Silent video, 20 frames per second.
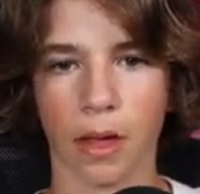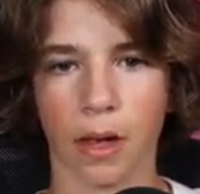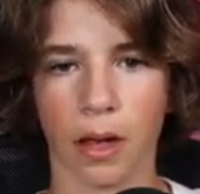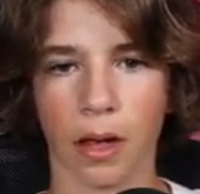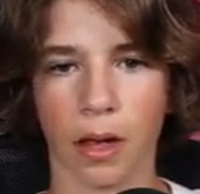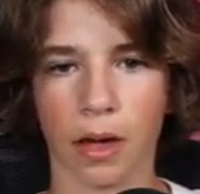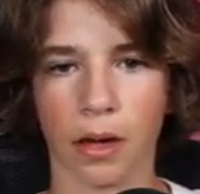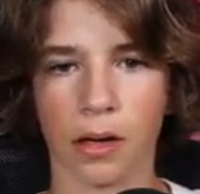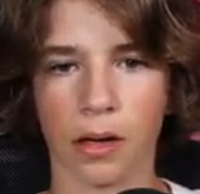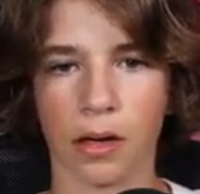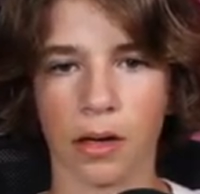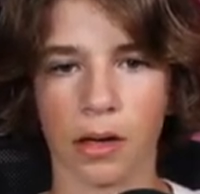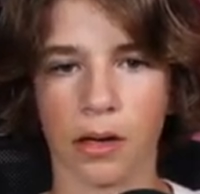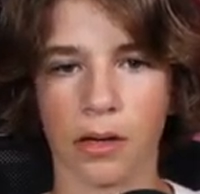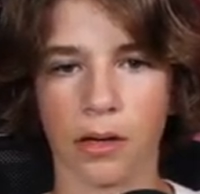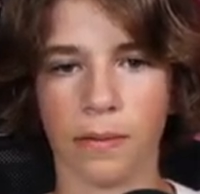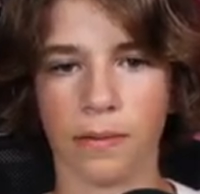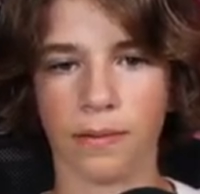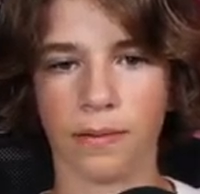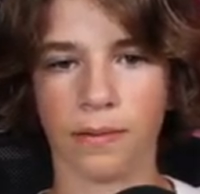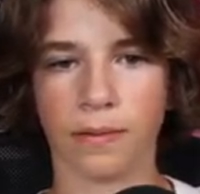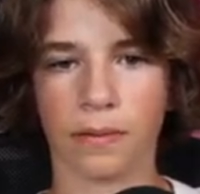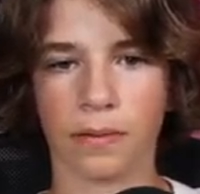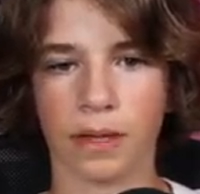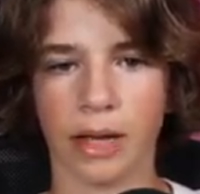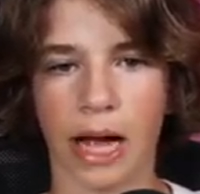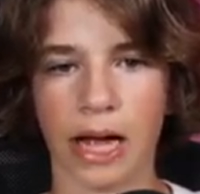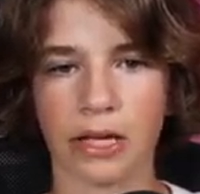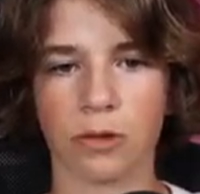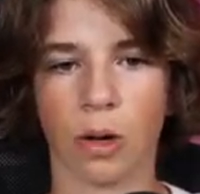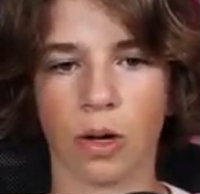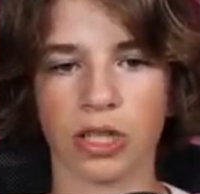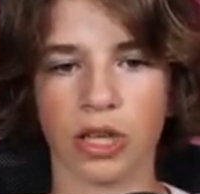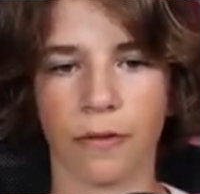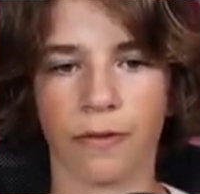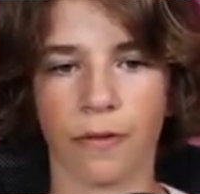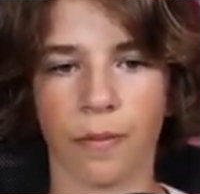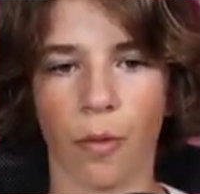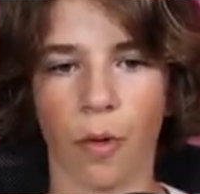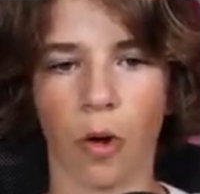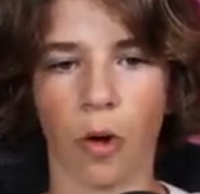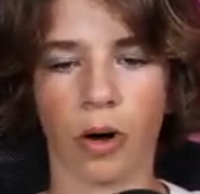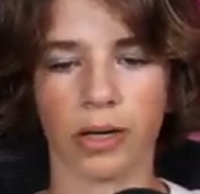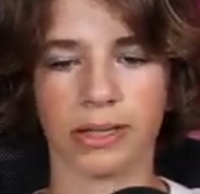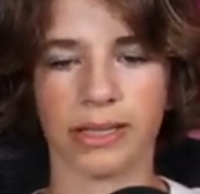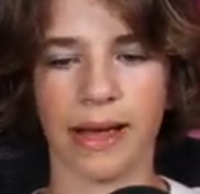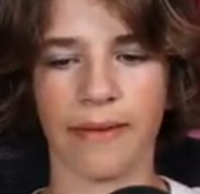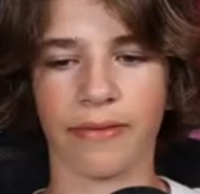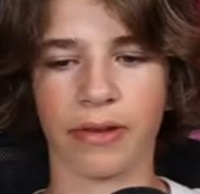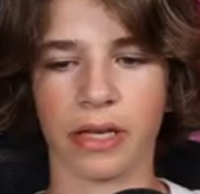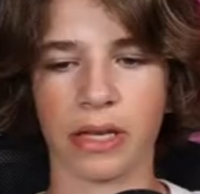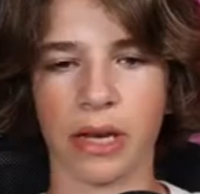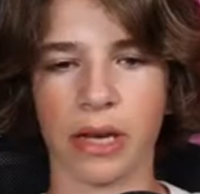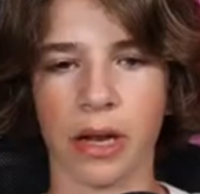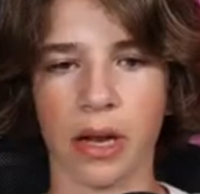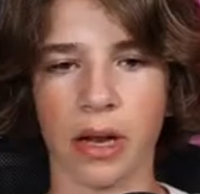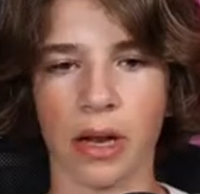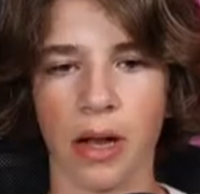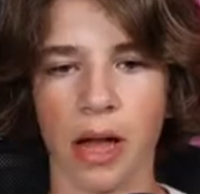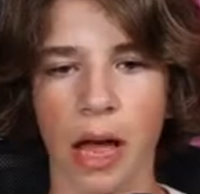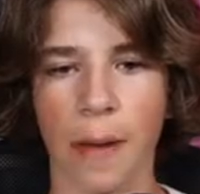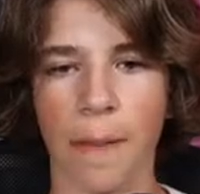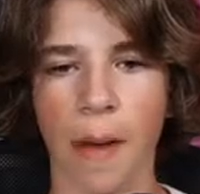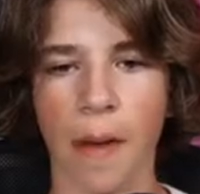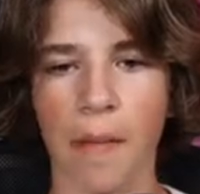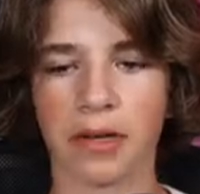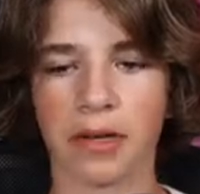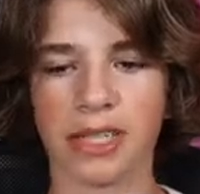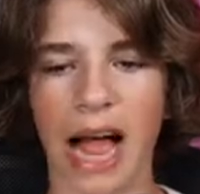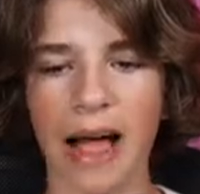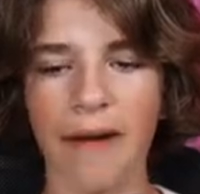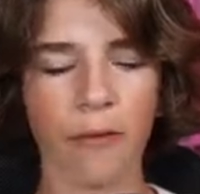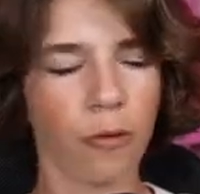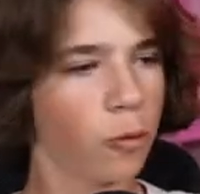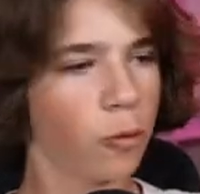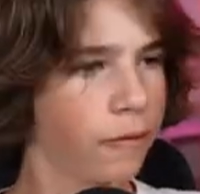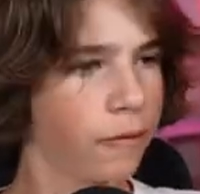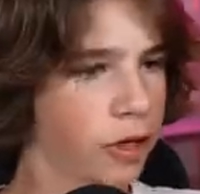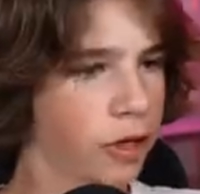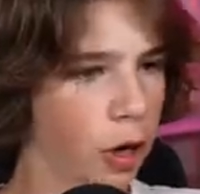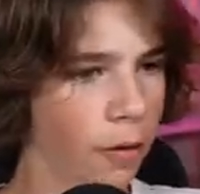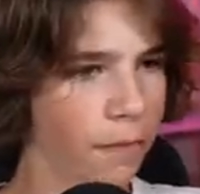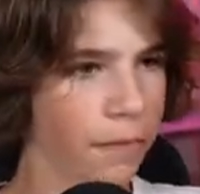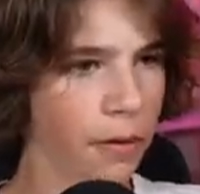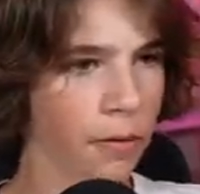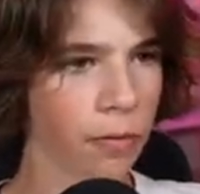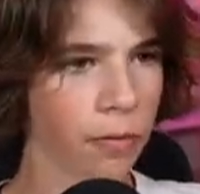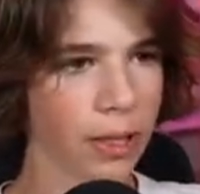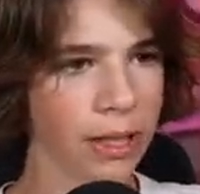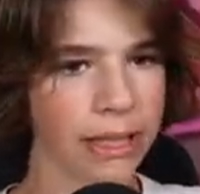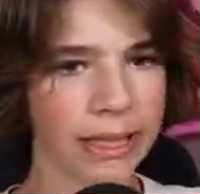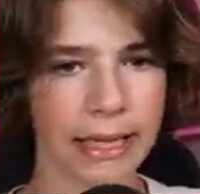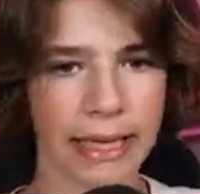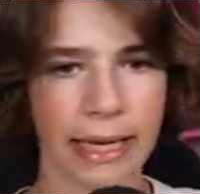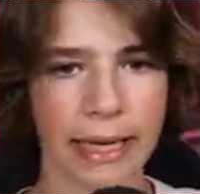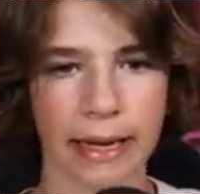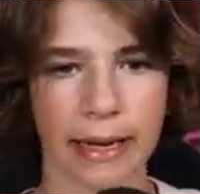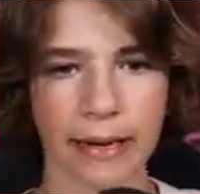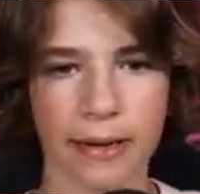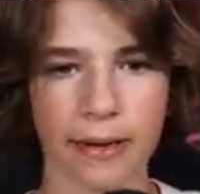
Um, guys, watch out for more seven members. I have a rift to go if we really need it.